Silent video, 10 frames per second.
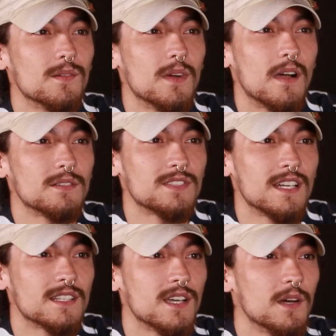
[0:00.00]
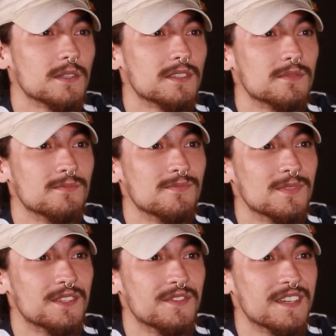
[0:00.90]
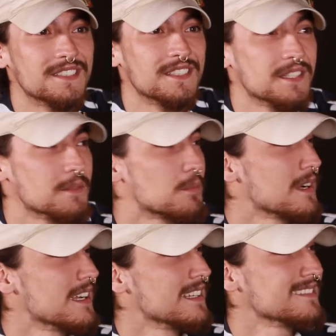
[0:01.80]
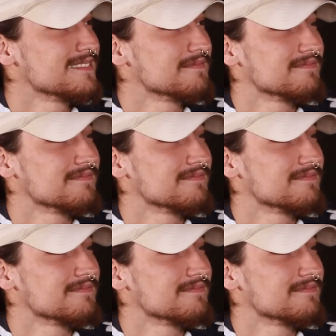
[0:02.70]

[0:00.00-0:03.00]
well, I was trying to go with the vision and the brand.